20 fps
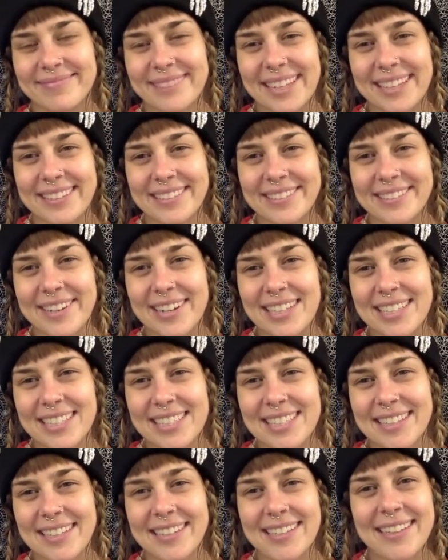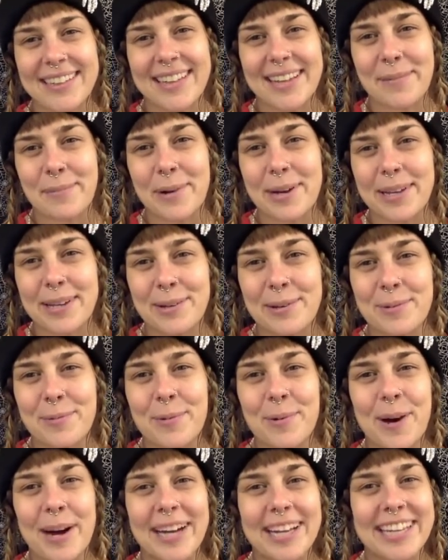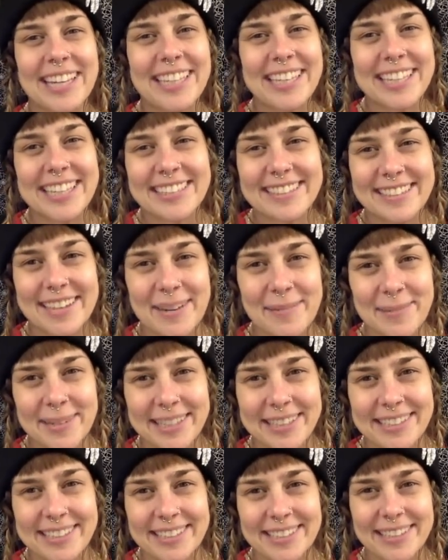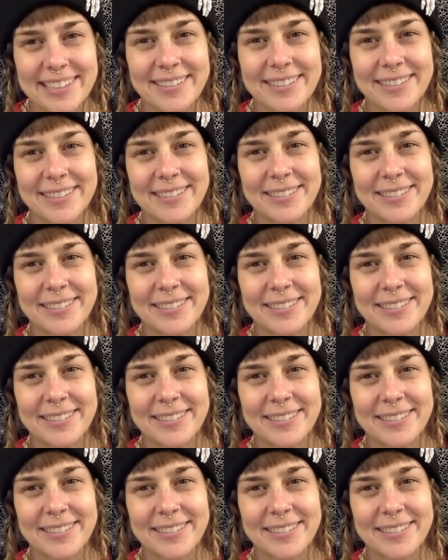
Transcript: and trust that what you want is coming to you.